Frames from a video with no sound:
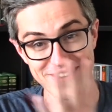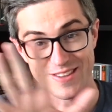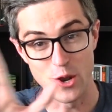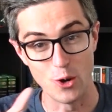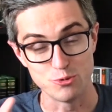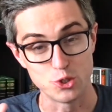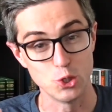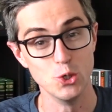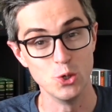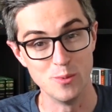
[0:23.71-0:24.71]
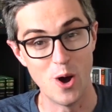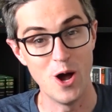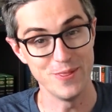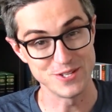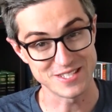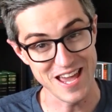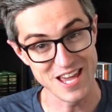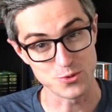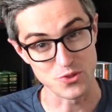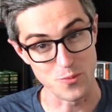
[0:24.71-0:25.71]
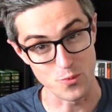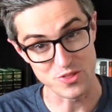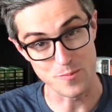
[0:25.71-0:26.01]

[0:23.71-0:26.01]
you know, tomb on the stage with